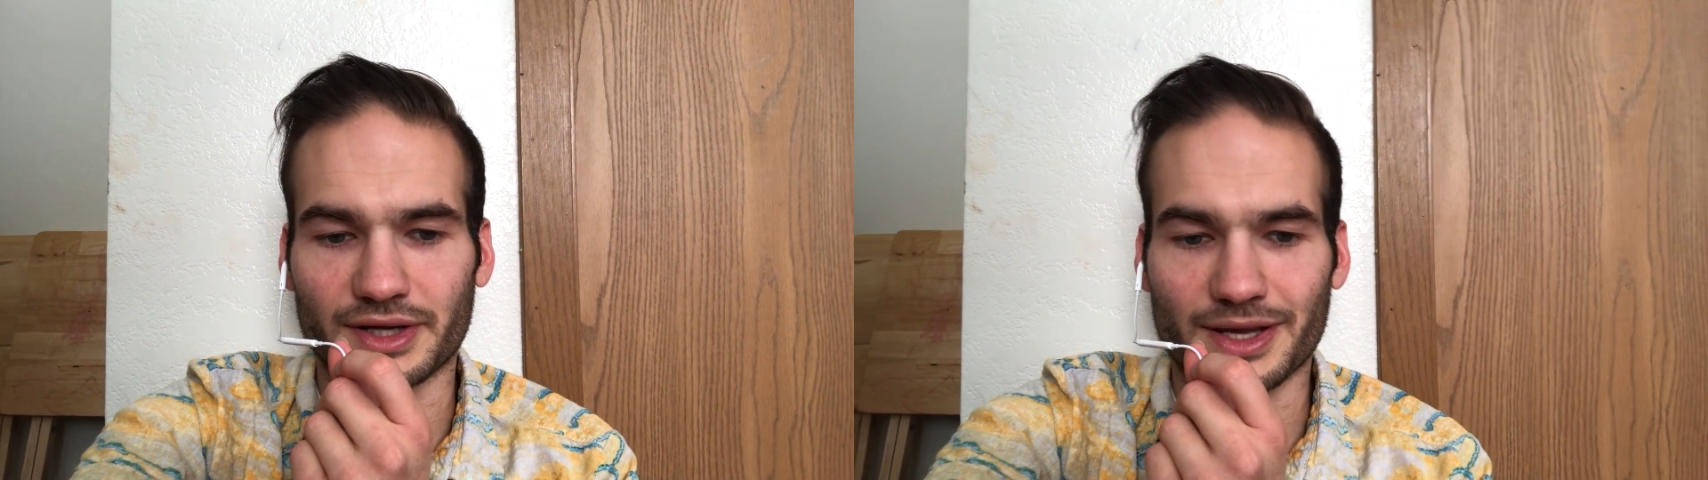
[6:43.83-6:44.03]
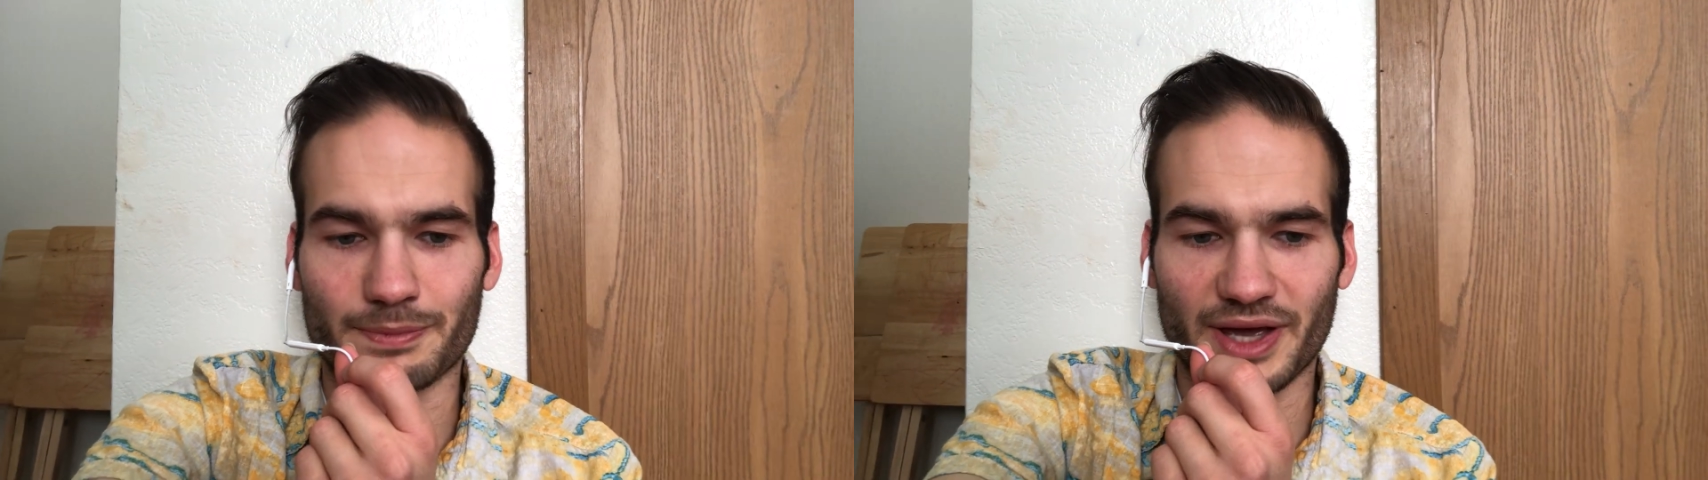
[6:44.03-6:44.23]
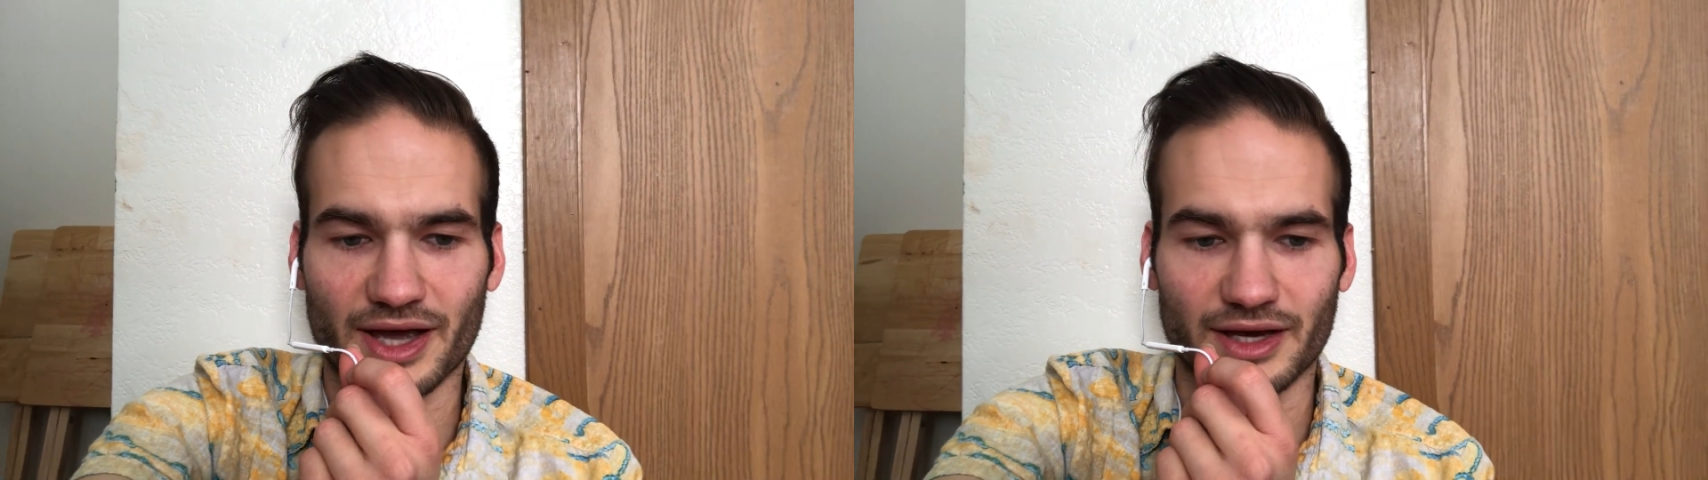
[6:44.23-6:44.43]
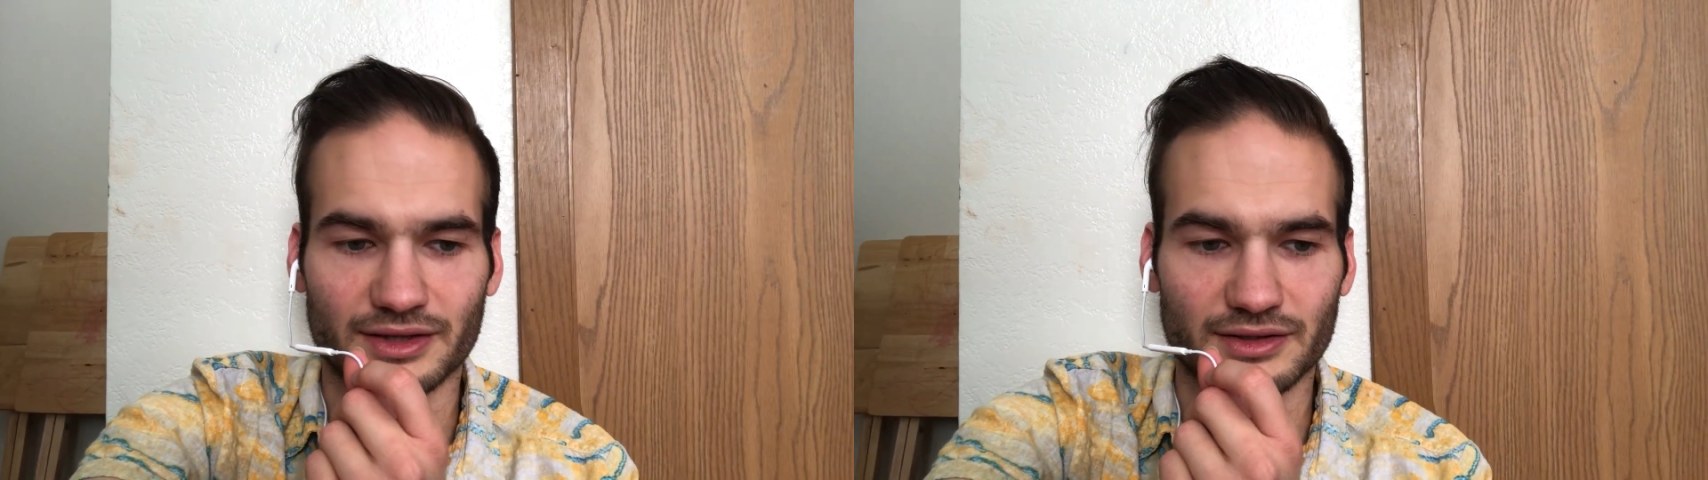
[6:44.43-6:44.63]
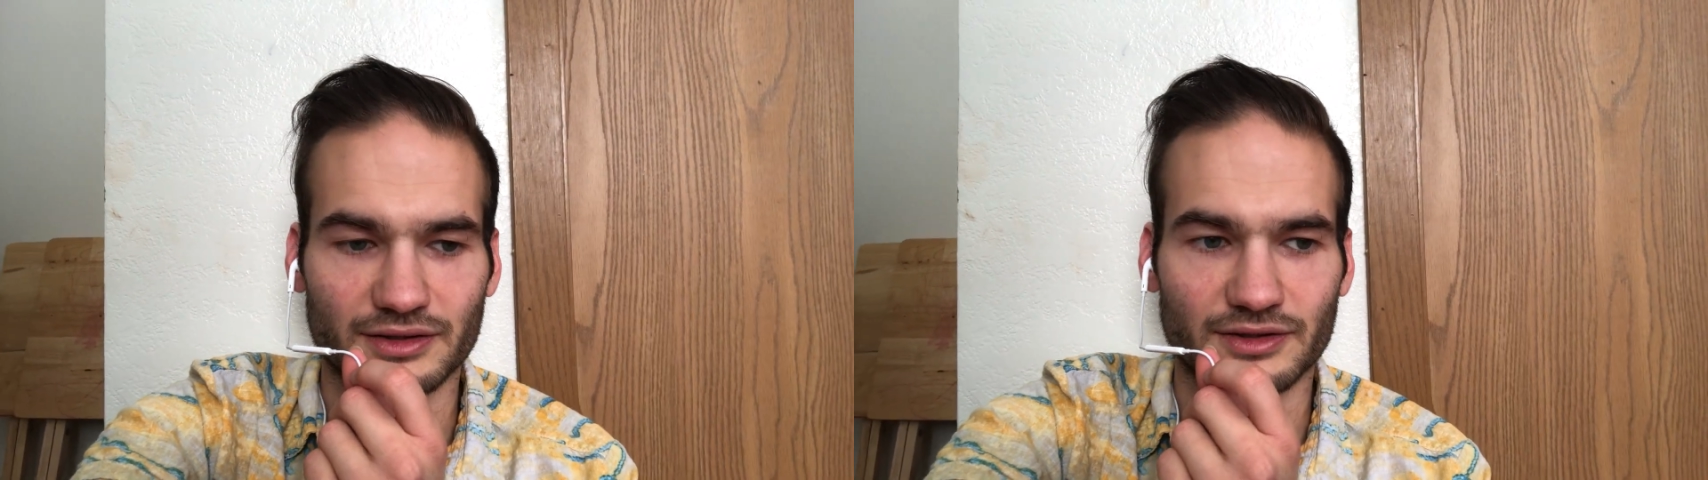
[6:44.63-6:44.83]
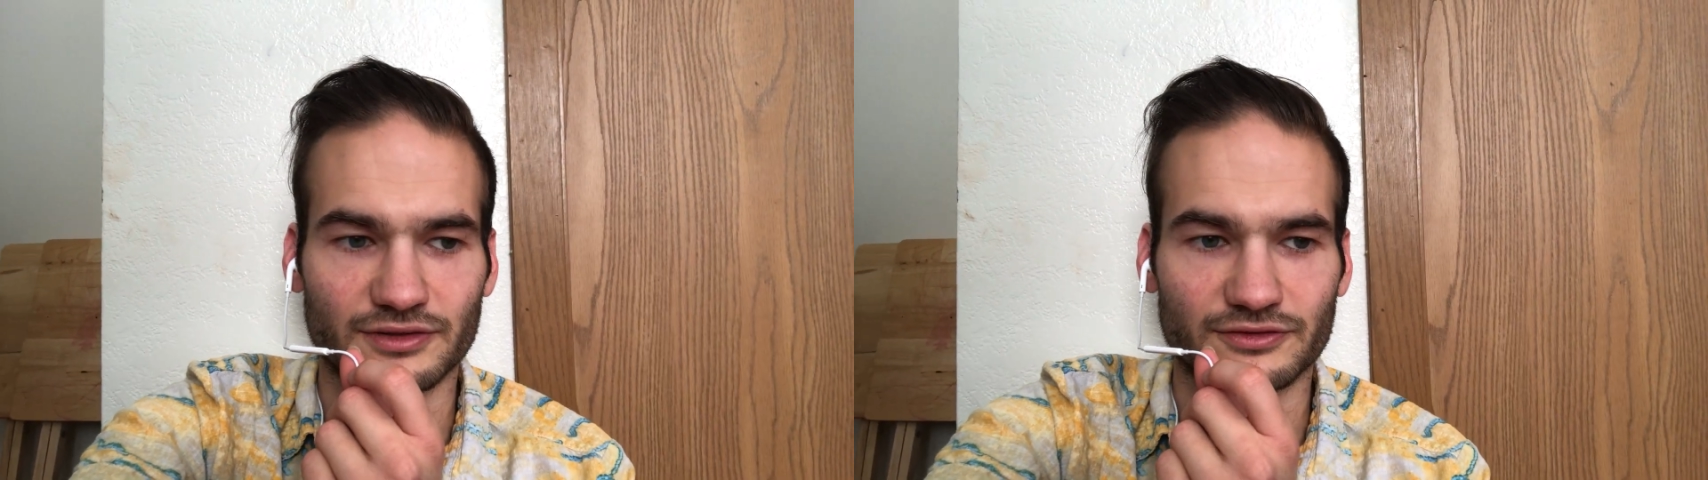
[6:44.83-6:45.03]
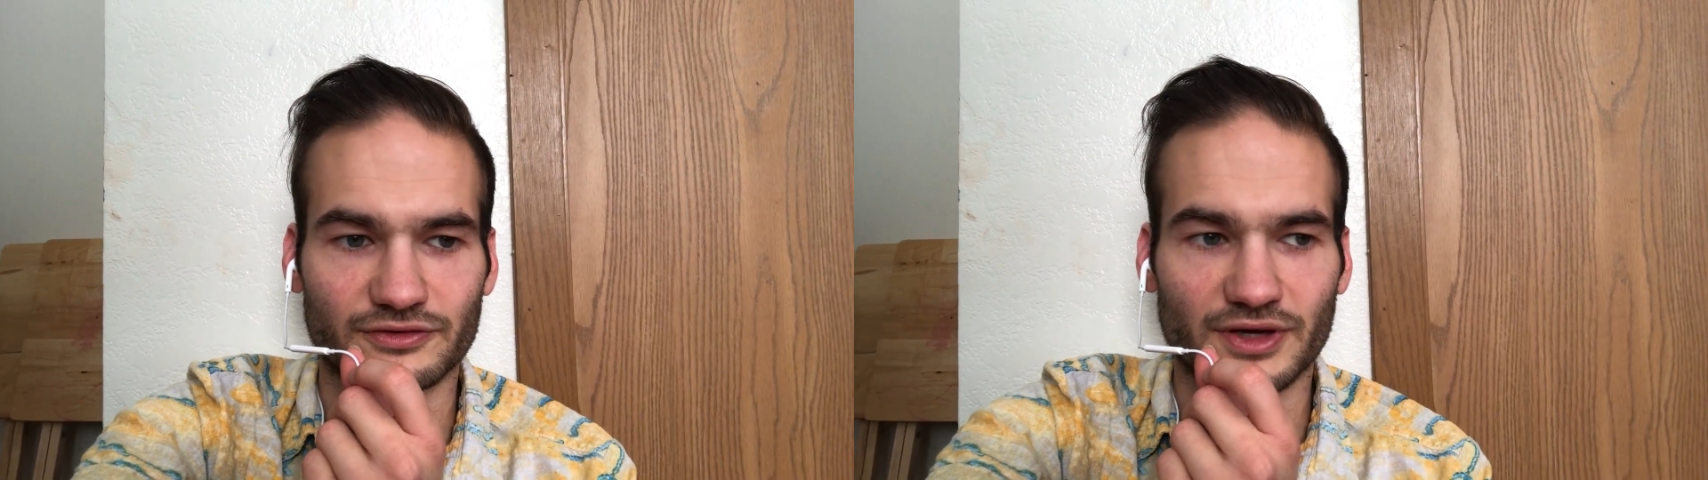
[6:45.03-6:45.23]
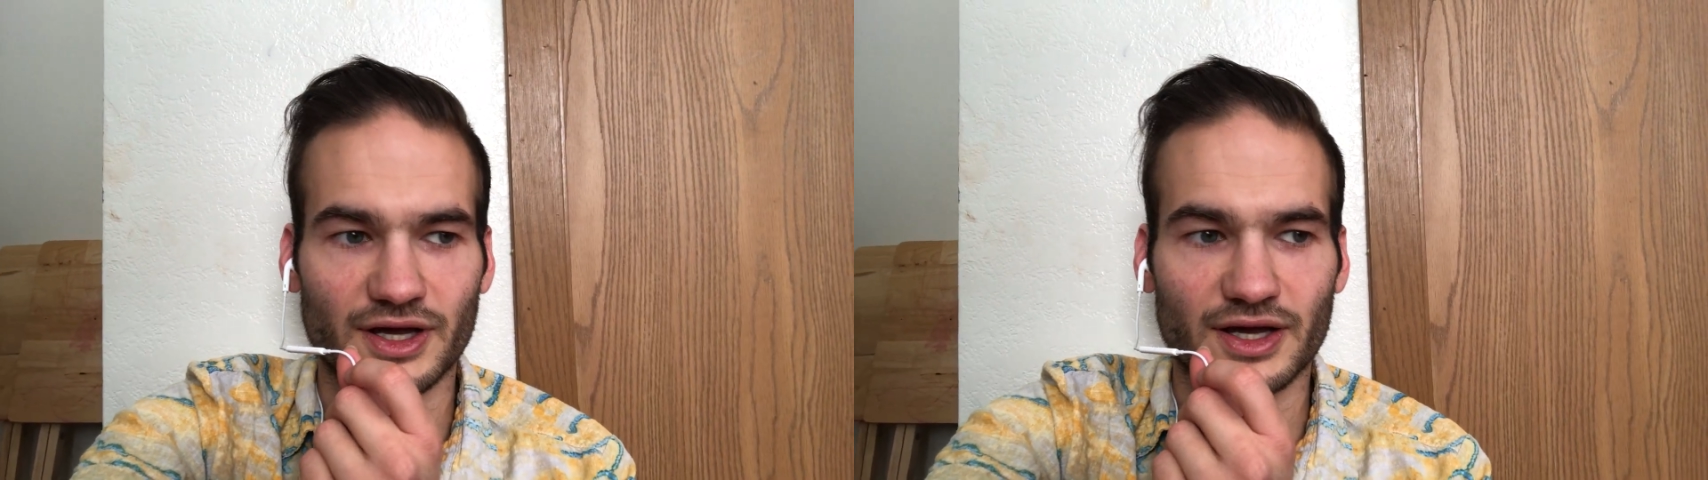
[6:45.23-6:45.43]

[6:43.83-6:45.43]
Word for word: a path of